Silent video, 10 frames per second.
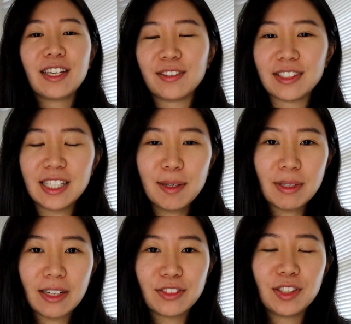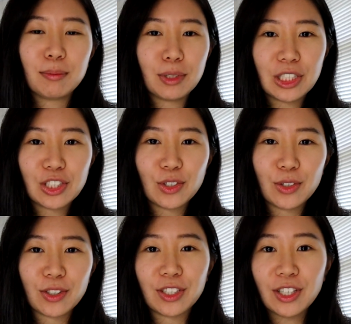It was named after a British
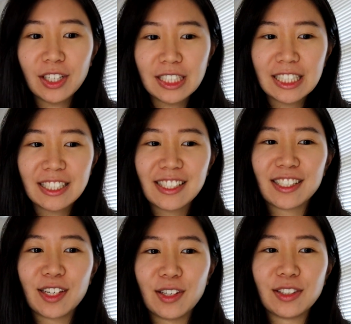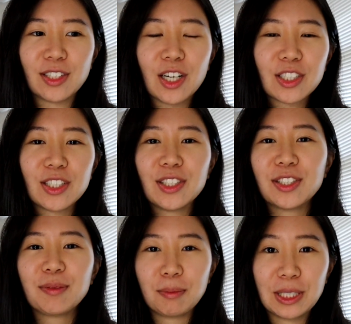orthodontist called
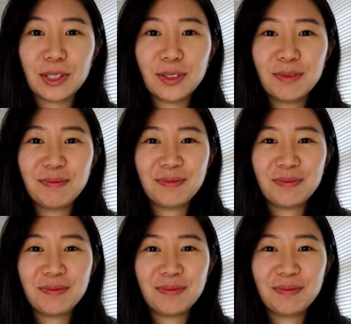Dr. Mew.